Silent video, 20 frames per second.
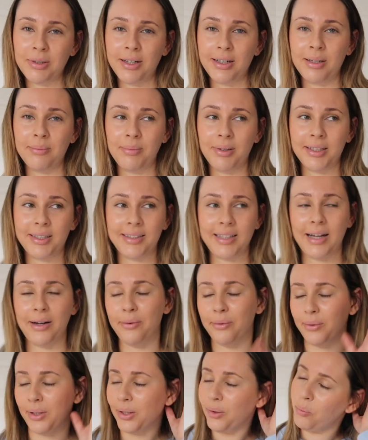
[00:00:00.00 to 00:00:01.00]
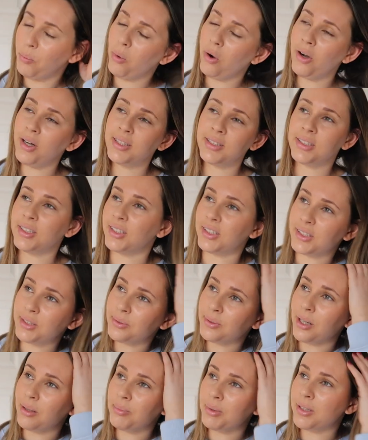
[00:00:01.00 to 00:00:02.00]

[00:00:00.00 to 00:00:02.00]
and I'm like, now, like, why did I do that?